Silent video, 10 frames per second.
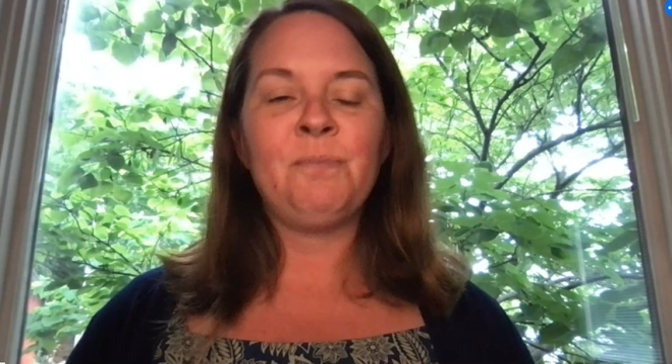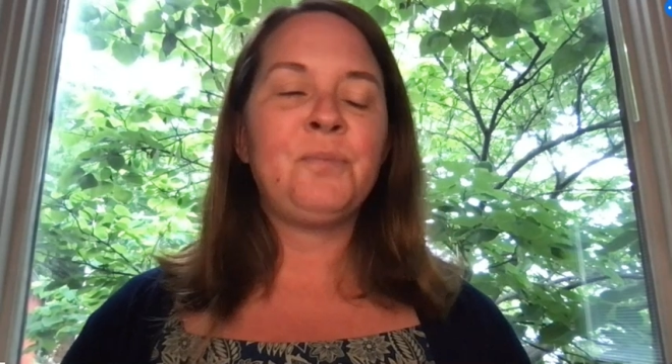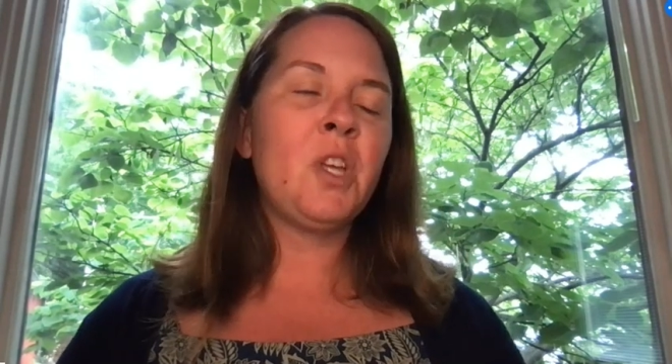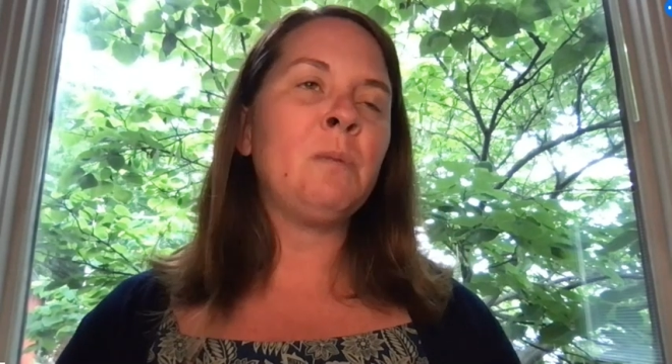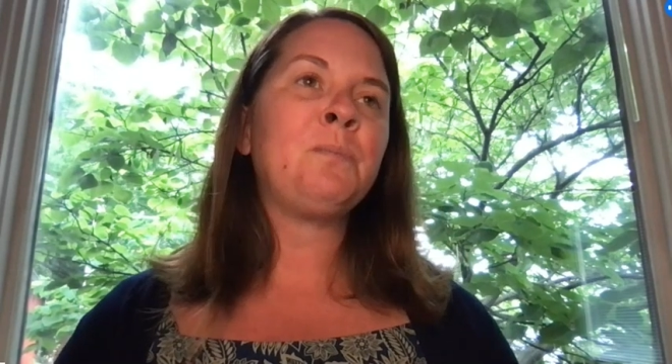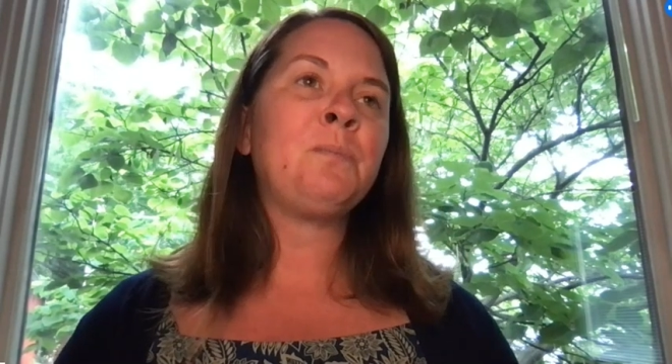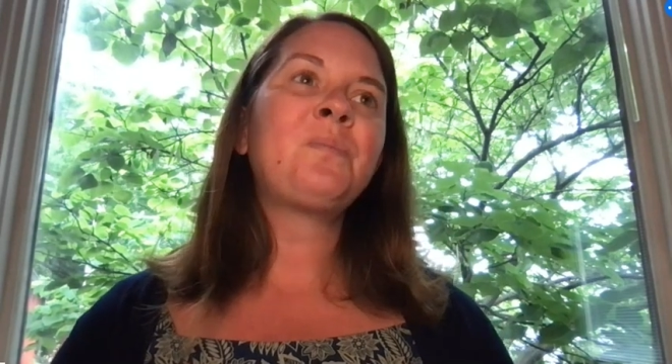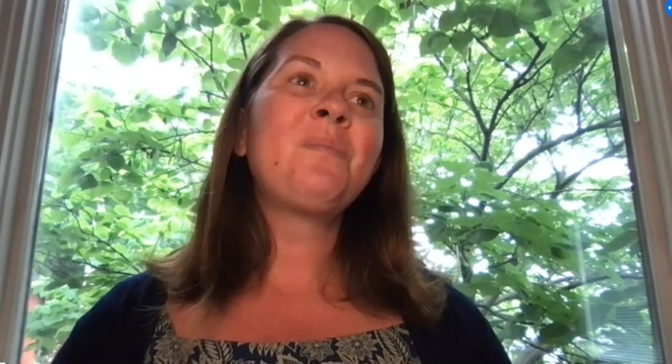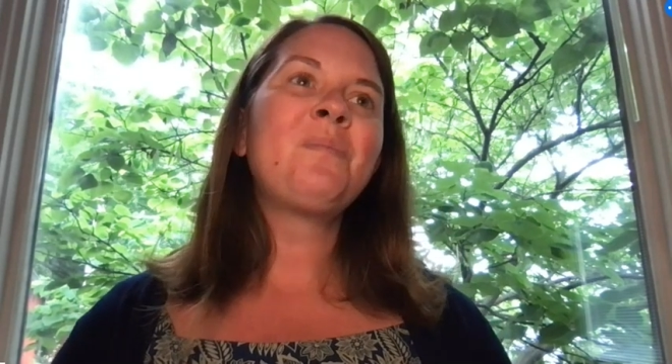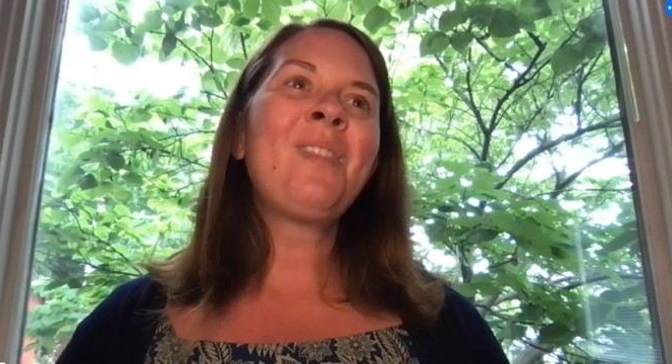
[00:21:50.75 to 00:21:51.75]
So
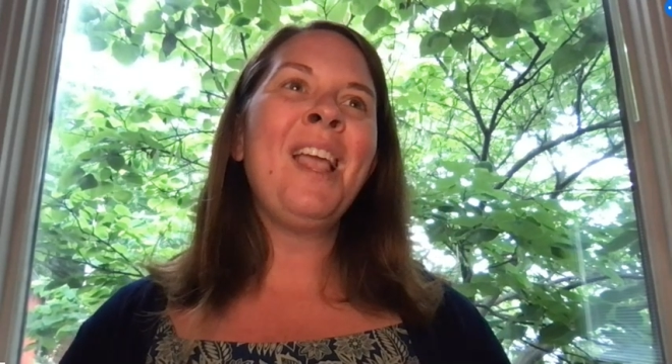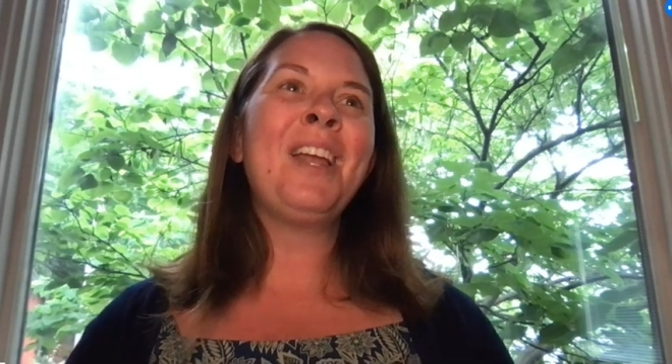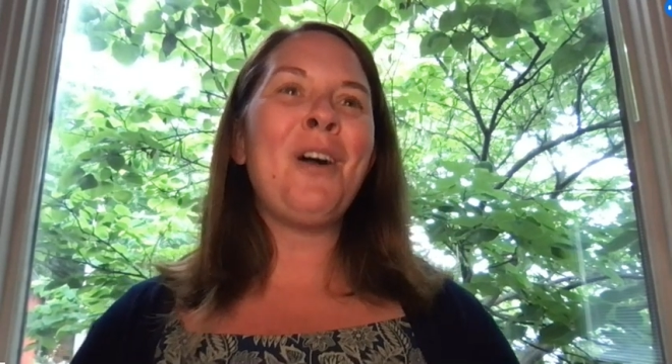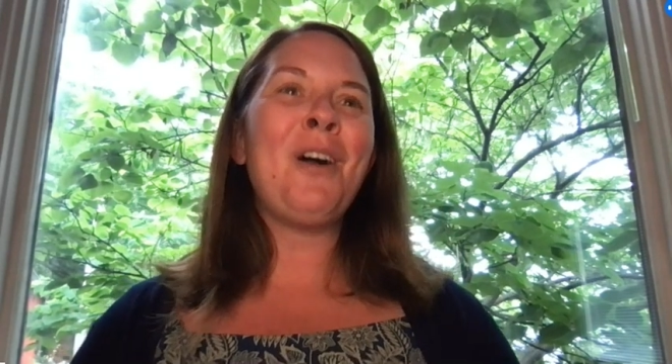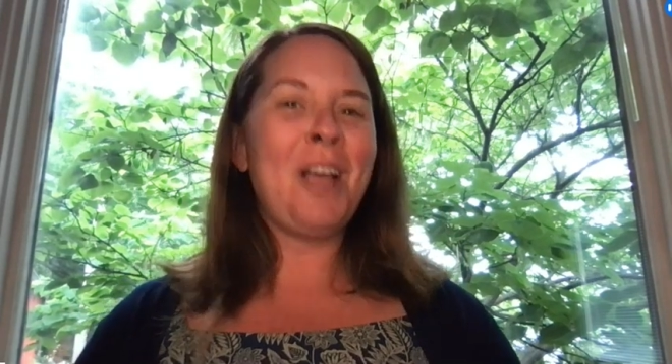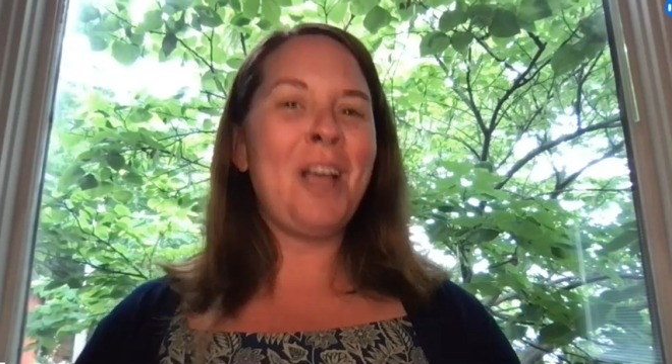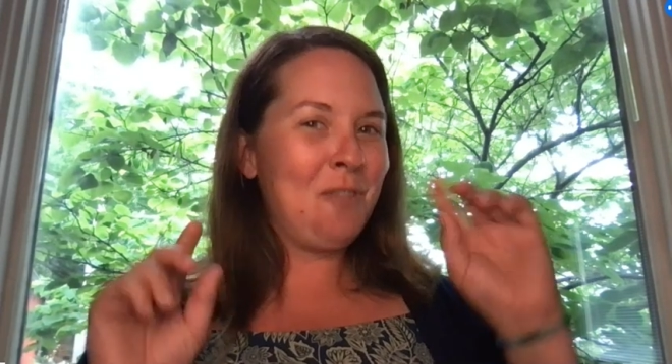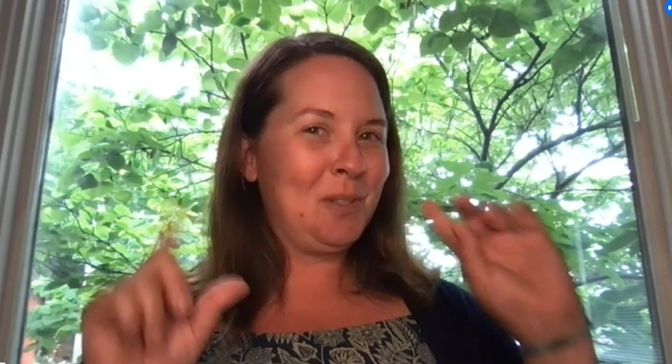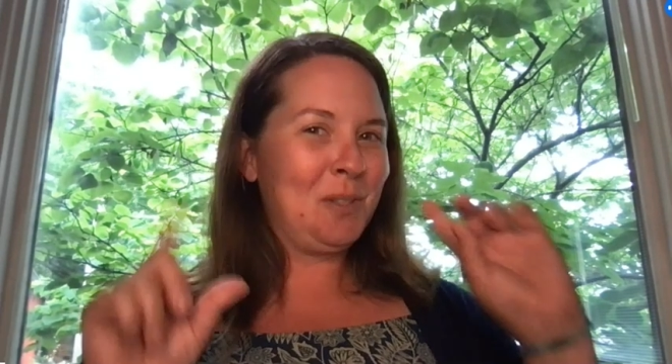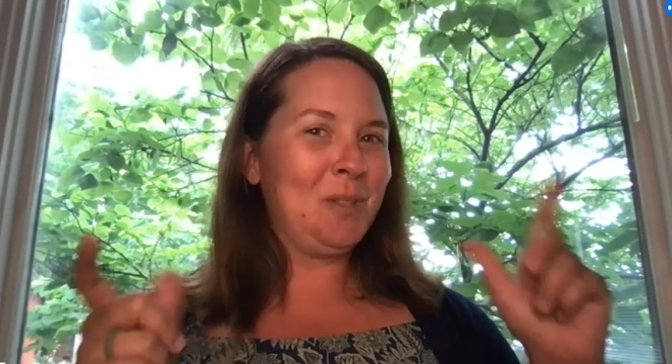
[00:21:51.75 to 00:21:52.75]
it all kind of
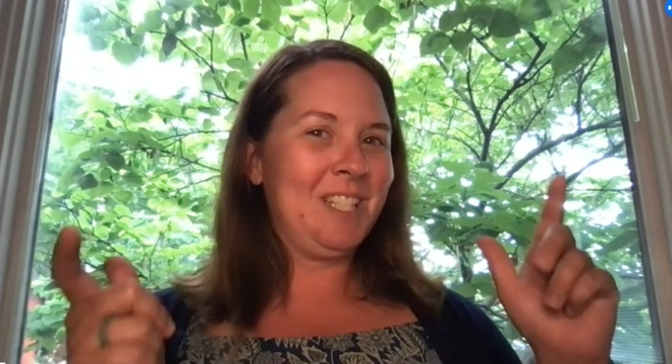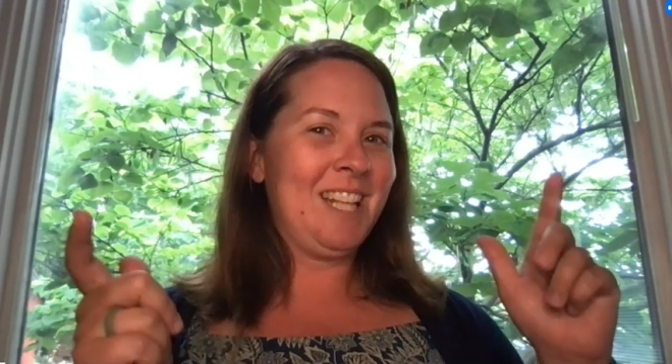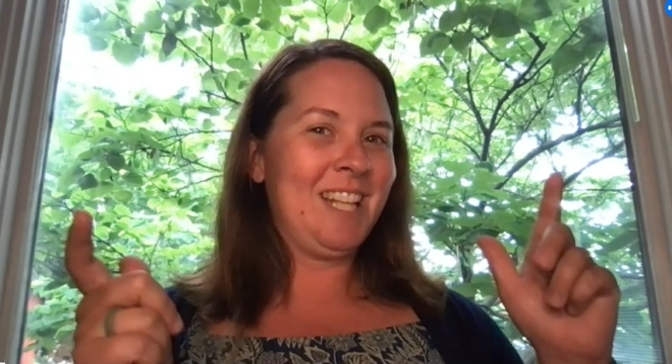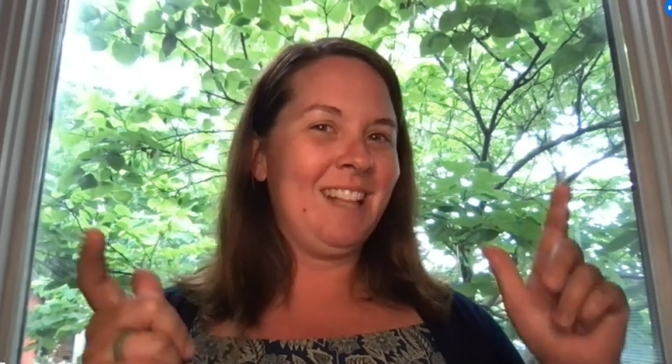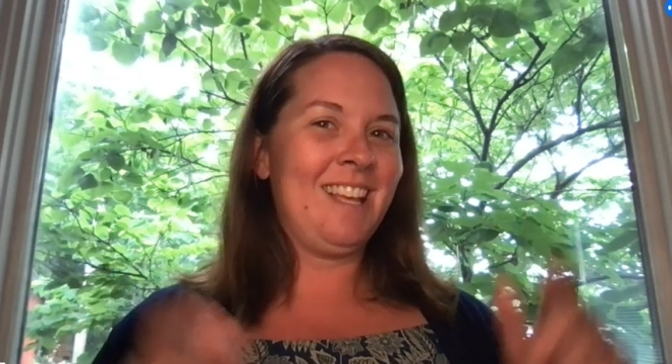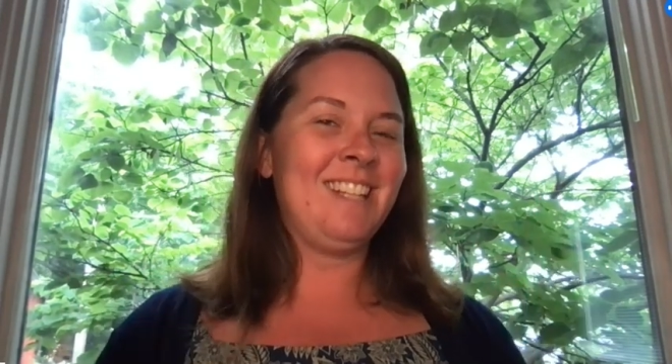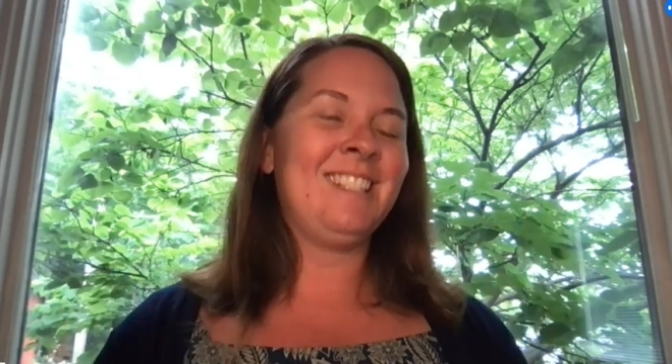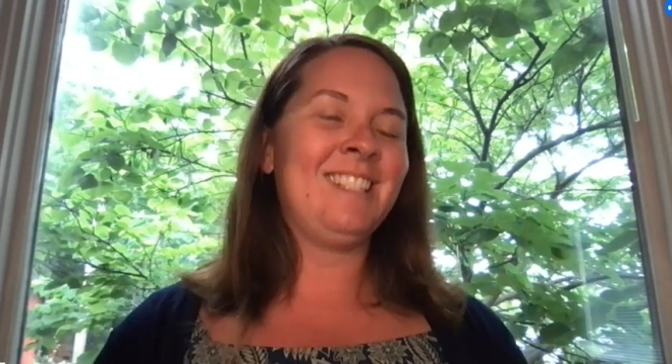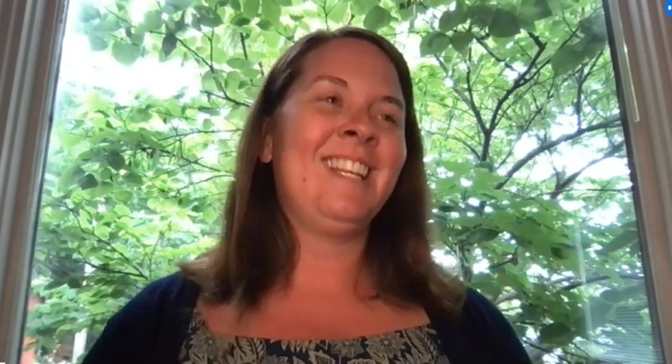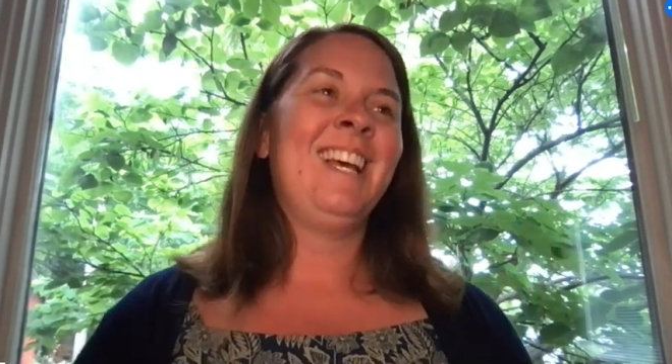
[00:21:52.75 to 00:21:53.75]
fits within that
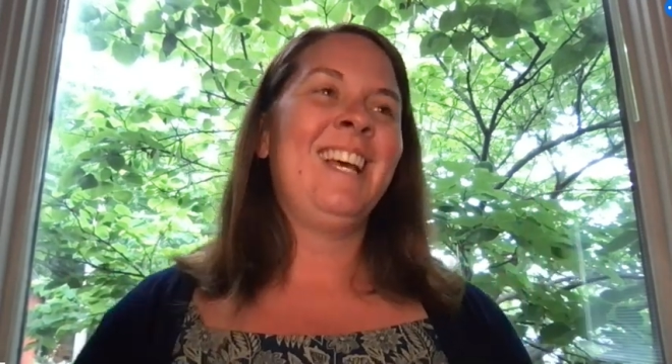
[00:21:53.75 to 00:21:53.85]
lens.